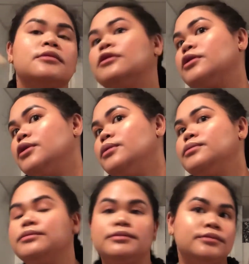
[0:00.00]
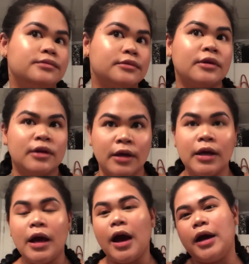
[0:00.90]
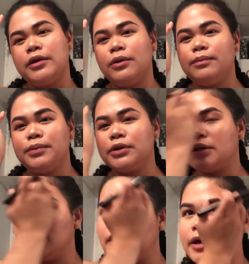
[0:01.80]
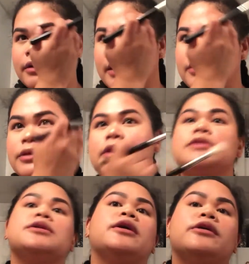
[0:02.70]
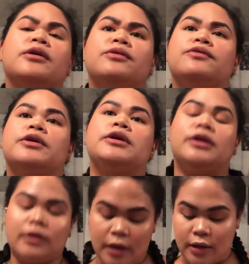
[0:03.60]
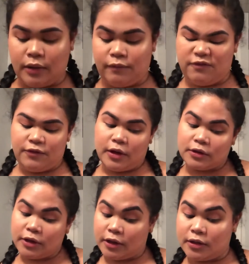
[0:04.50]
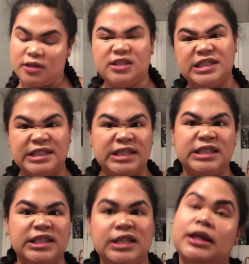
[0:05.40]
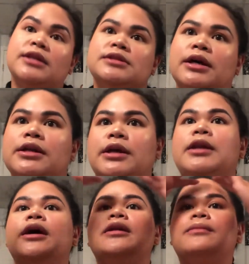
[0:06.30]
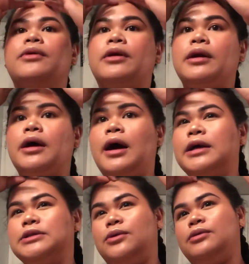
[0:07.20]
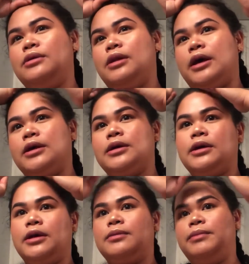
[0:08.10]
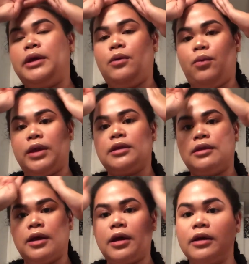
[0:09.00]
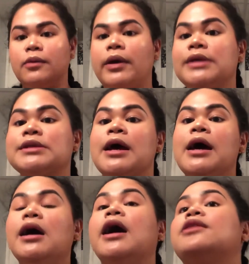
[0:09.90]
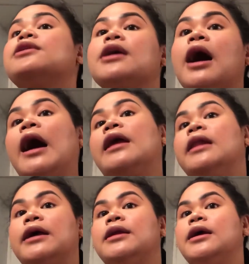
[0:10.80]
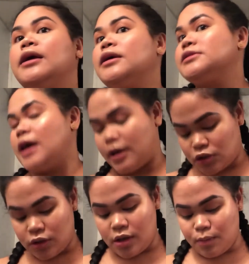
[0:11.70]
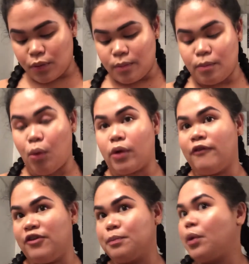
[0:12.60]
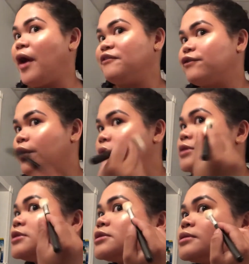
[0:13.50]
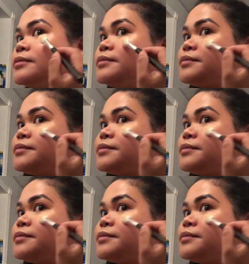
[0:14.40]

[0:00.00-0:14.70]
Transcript: There you go. I don't put like around this area over here. I felt like that's not in anymore. I don't like it being wet there anyways. I think highlighting is actually more of a preference